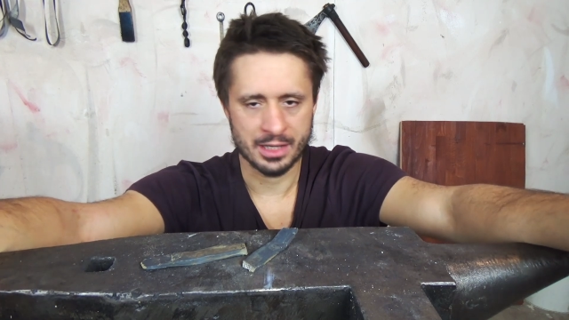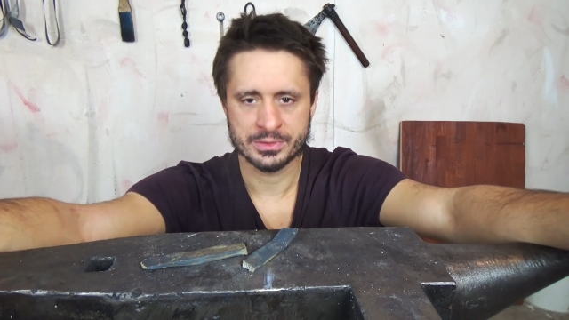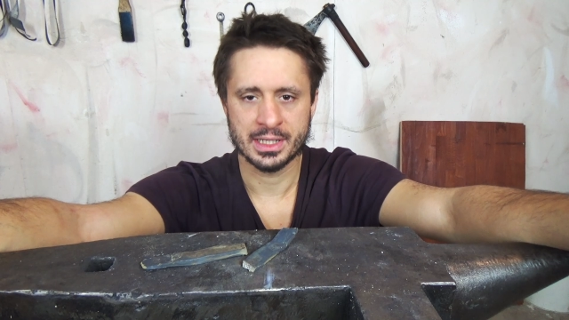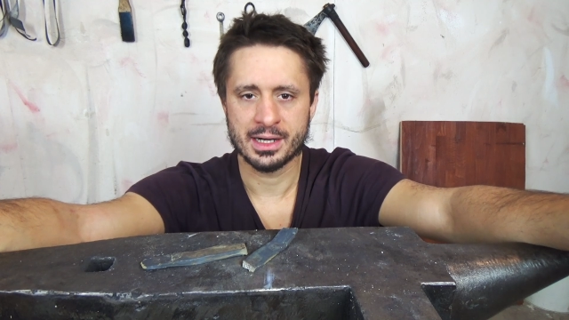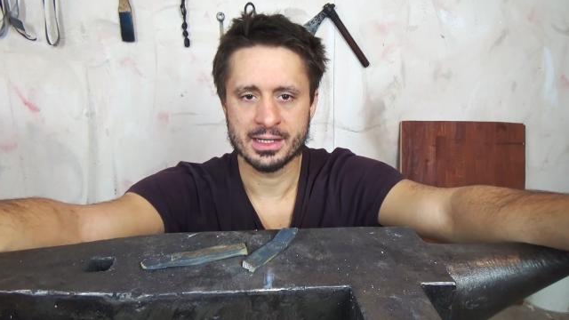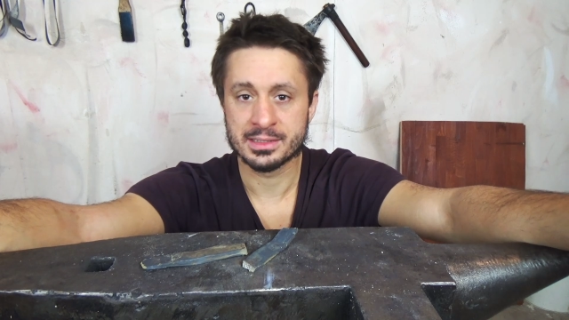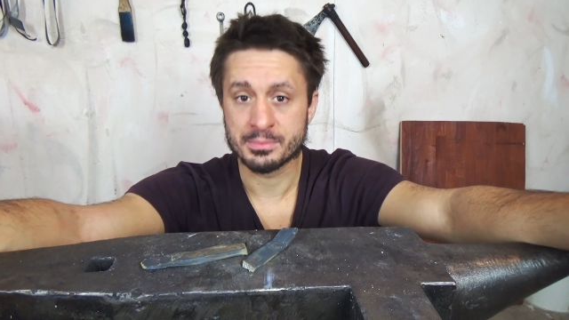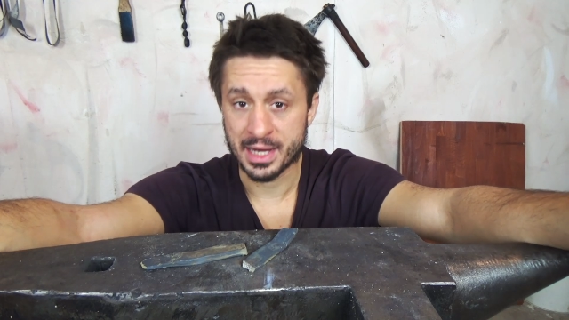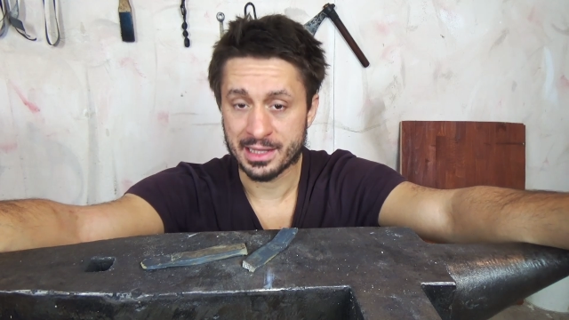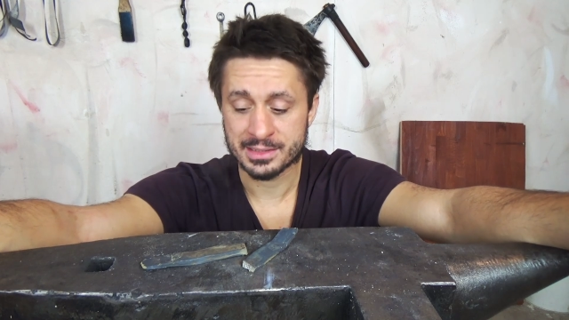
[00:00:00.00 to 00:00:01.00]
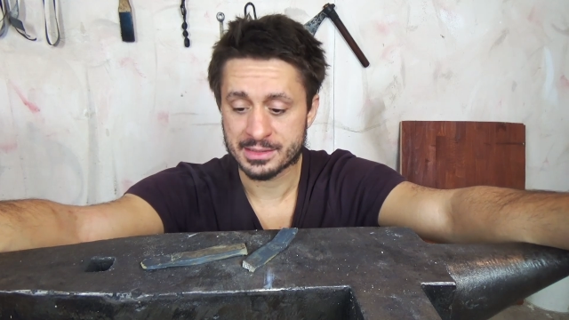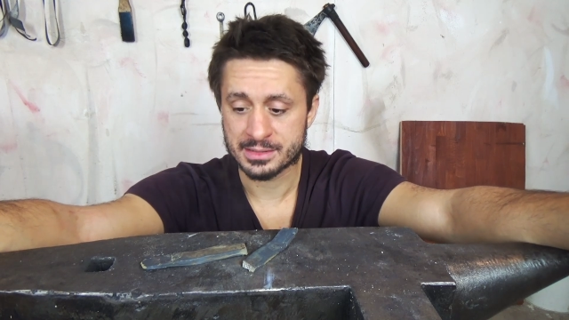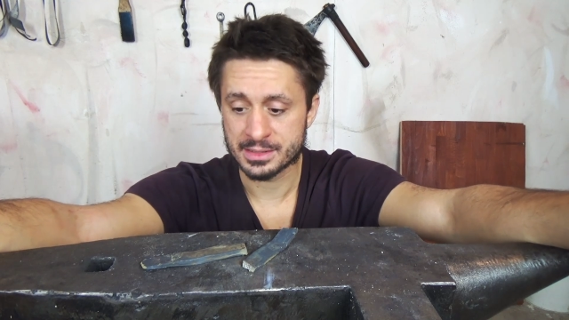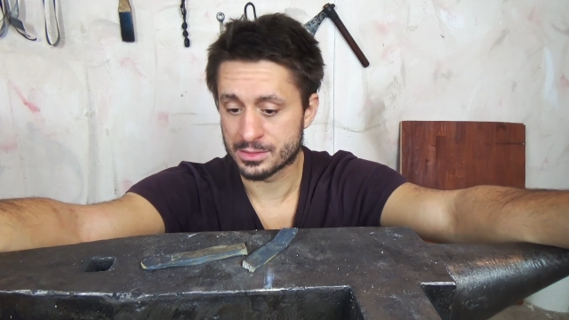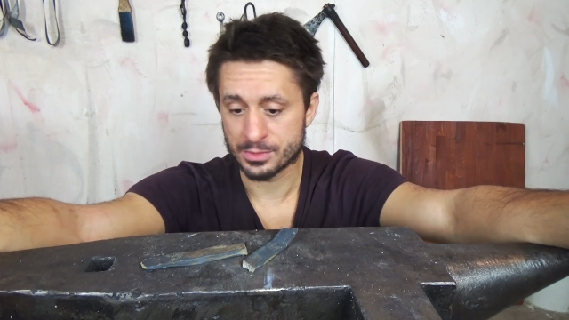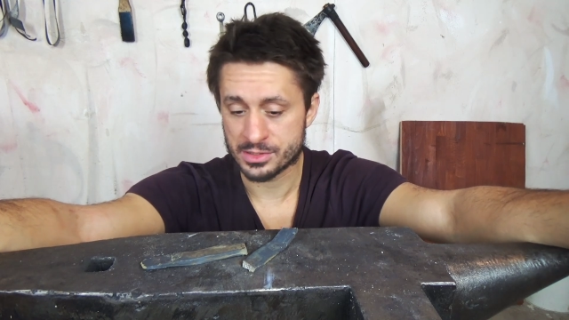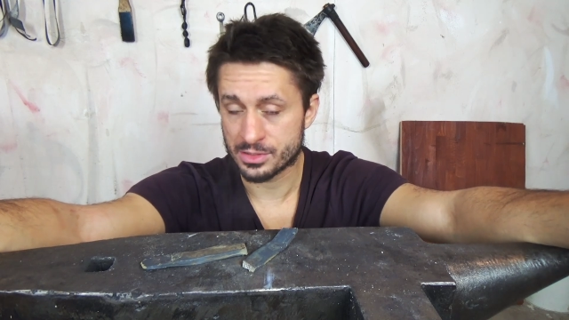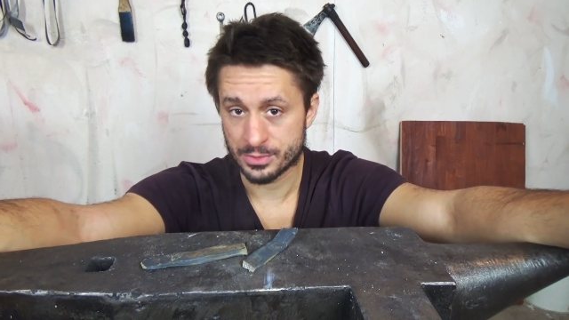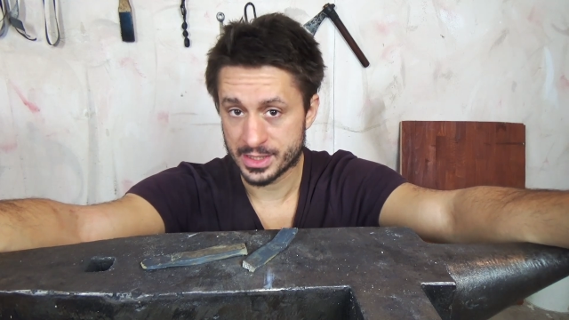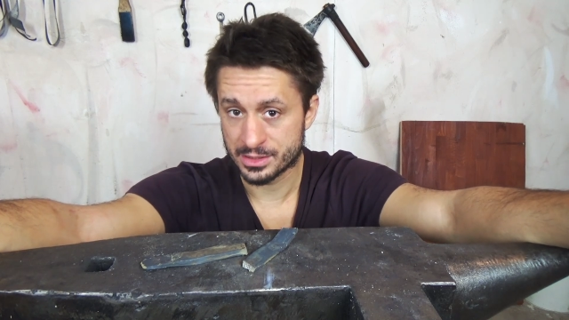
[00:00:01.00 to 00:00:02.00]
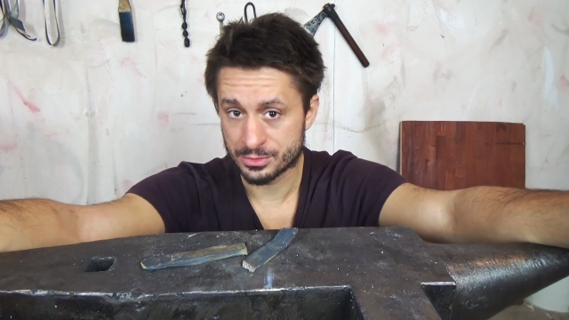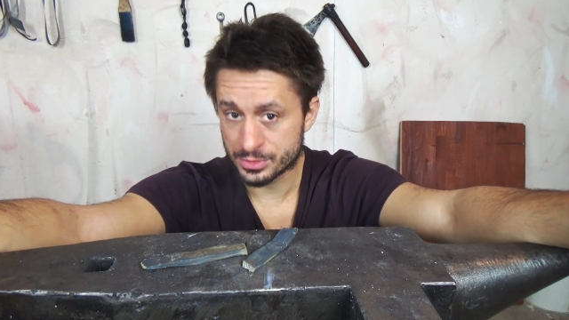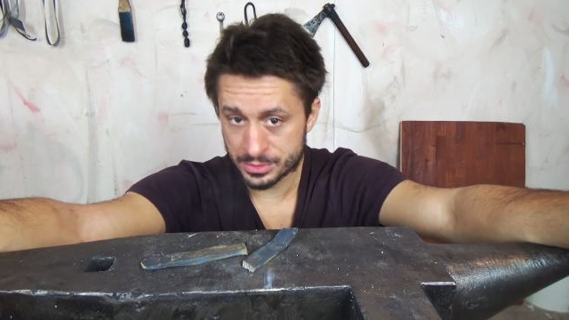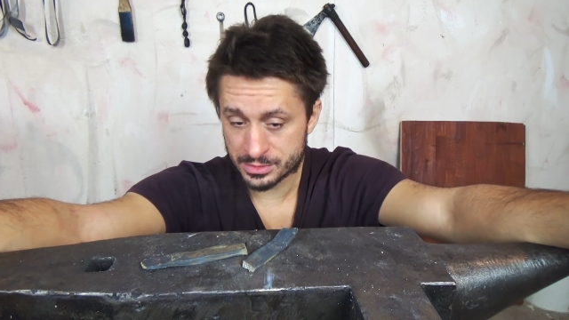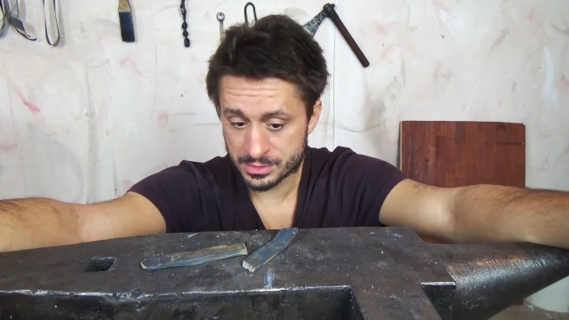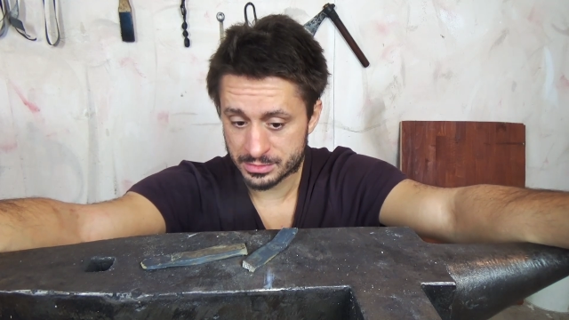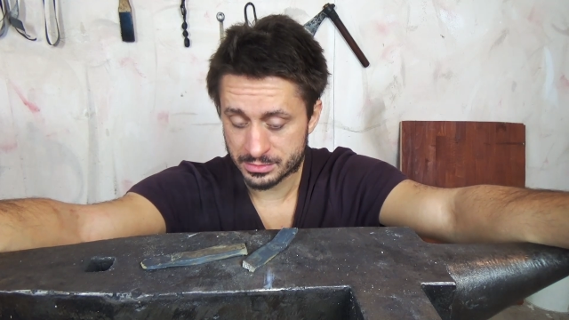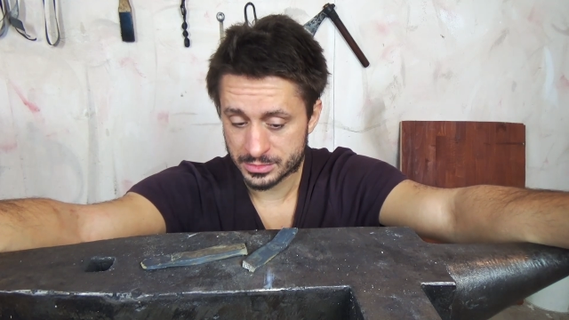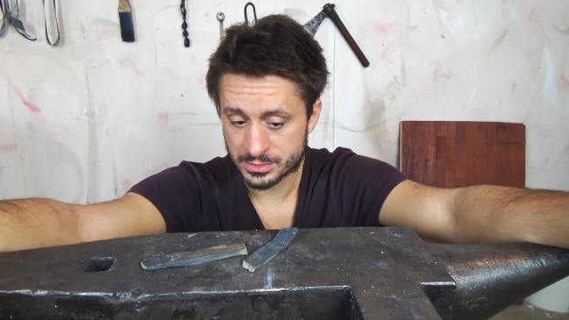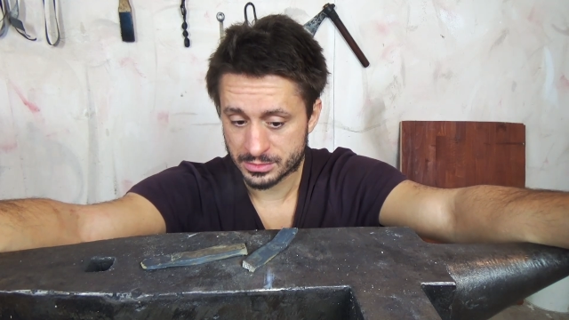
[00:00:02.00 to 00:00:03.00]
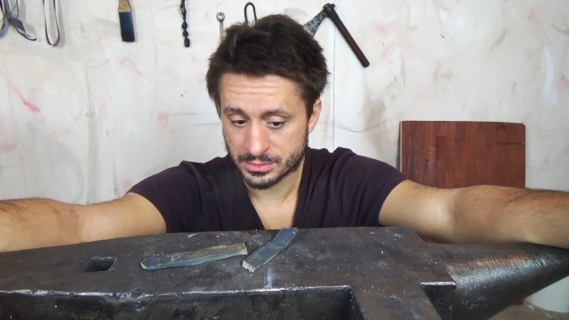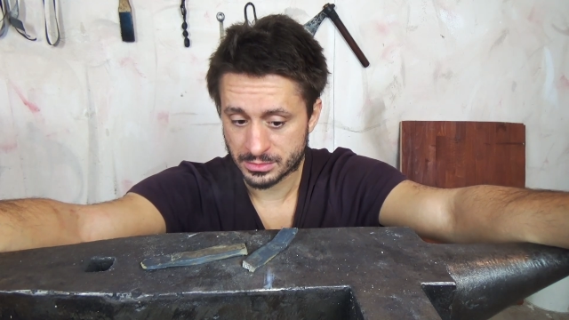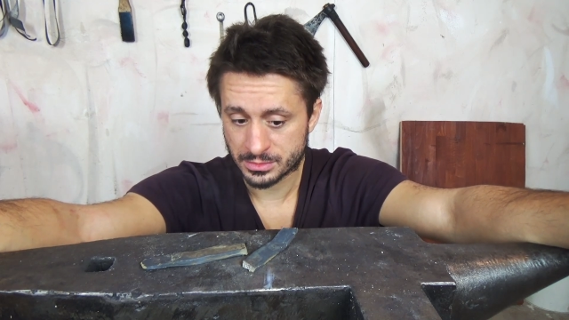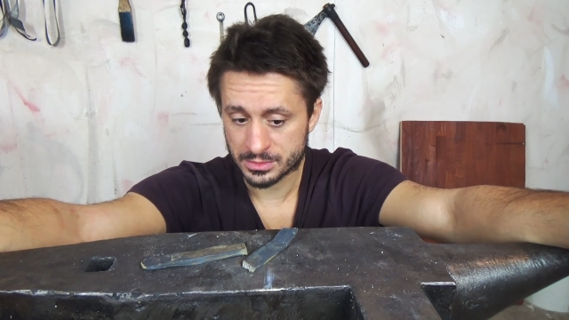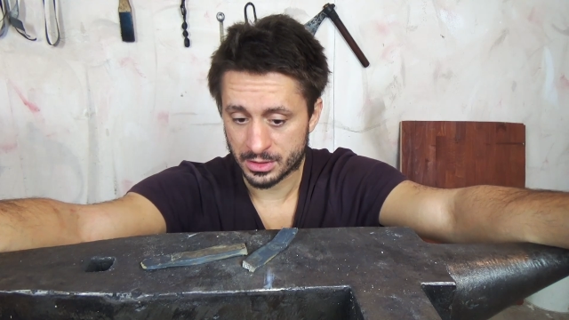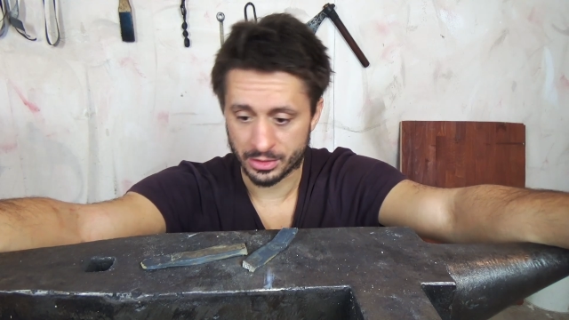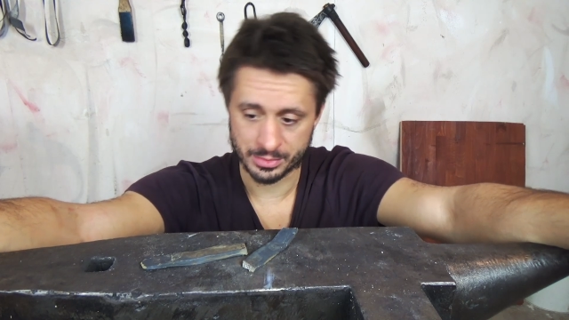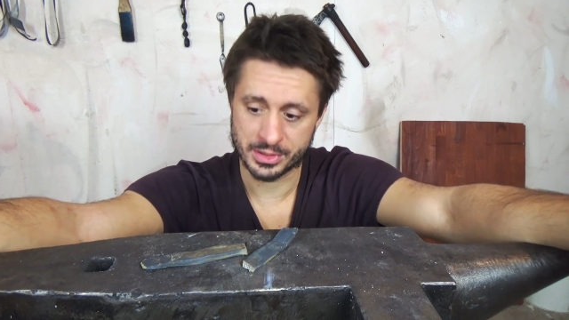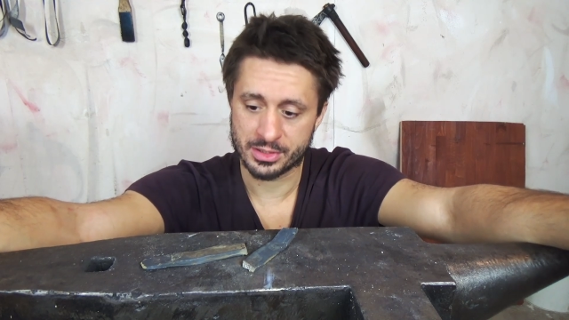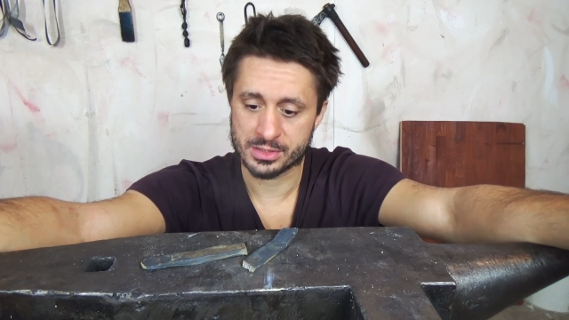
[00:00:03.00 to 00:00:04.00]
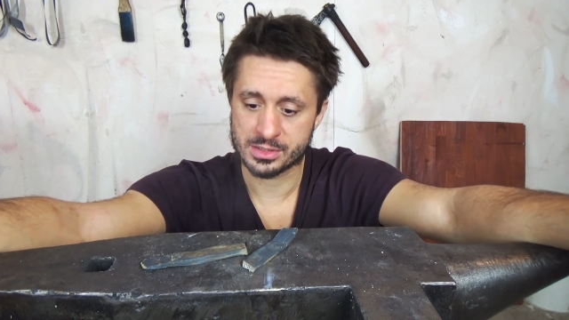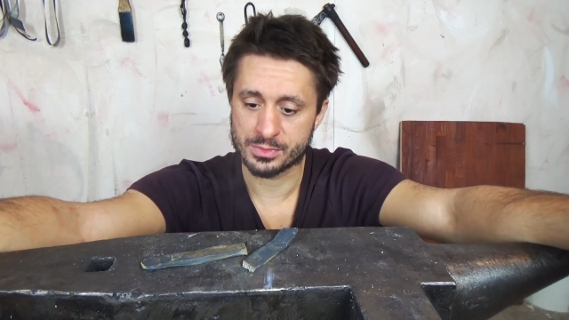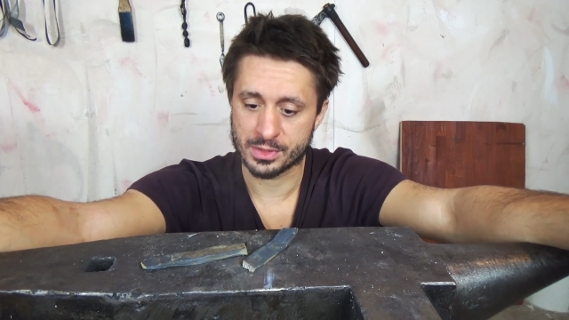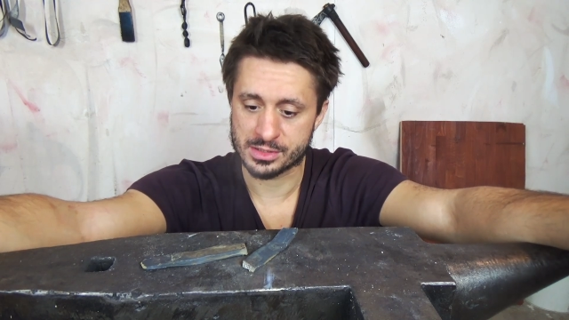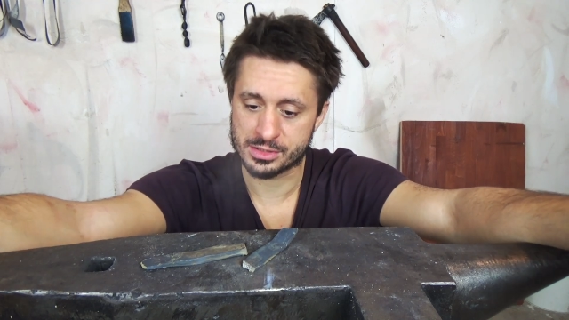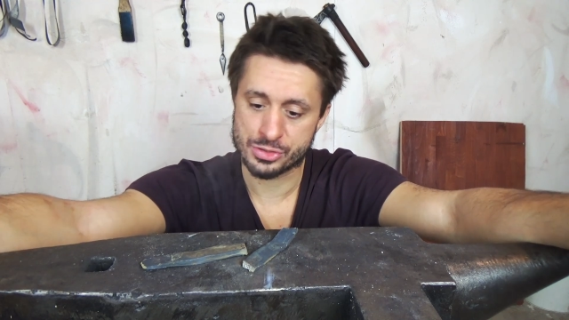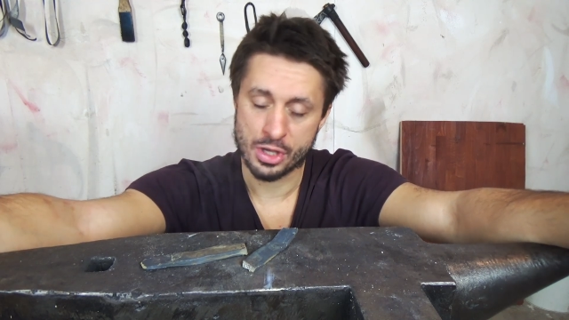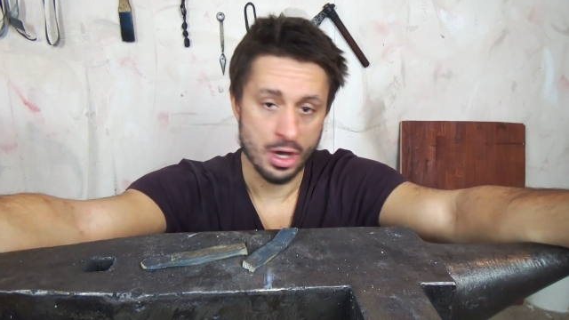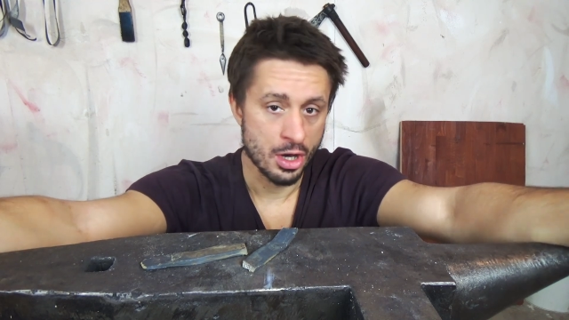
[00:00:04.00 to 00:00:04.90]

after it melted it was already ruined or because it was